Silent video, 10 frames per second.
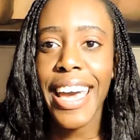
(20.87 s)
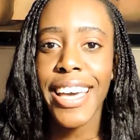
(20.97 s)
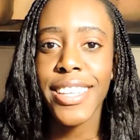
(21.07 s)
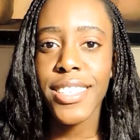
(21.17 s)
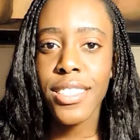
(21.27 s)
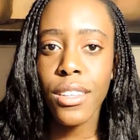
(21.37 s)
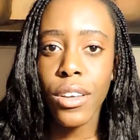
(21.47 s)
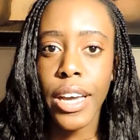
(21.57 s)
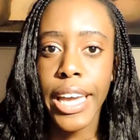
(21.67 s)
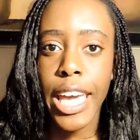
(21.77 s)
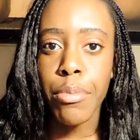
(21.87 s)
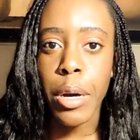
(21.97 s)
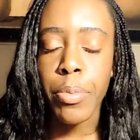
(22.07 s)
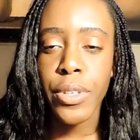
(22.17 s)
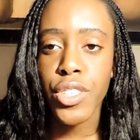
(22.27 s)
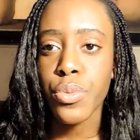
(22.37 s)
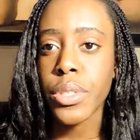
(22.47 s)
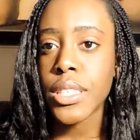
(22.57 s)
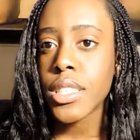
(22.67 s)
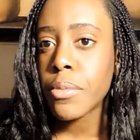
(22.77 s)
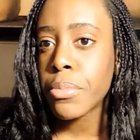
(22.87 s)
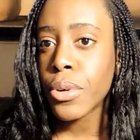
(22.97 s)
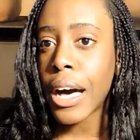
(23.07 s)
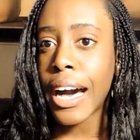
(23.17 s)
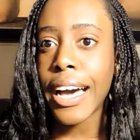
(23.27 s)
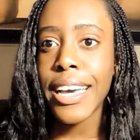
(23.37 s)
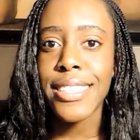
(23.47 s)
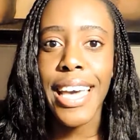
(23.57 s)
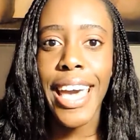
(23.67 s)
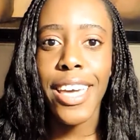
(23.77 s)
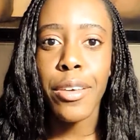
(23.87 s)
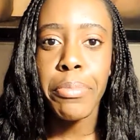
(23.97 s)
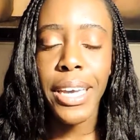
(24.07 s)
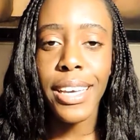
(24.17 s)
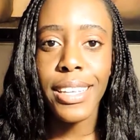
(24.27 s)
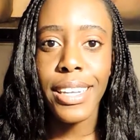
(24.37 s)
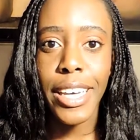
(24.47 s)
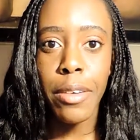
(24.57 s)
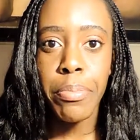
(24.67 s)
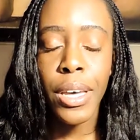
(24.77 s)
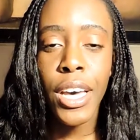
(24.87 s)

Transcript: and this is the look I came up with, just really simple eyes and a pink lip.